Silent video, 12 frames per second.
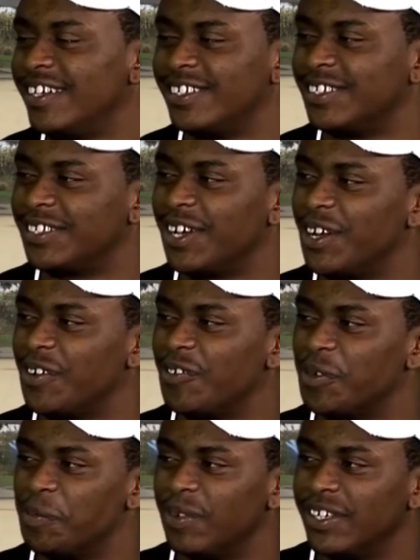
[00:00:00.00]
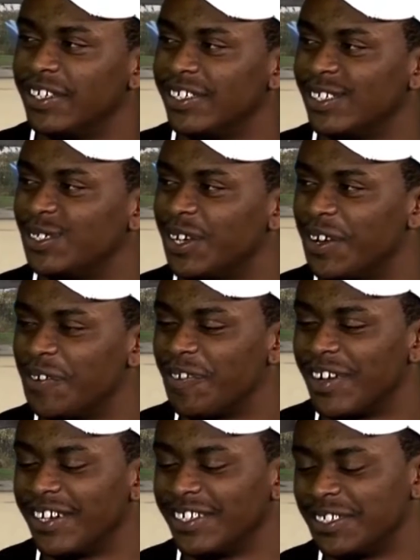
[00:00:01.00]
Just hunting for beats, just trying to
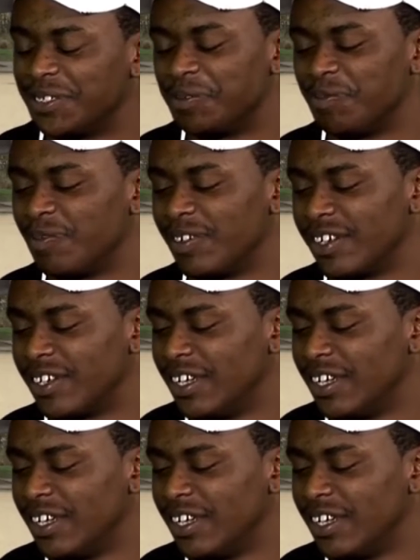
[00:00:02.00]
find some.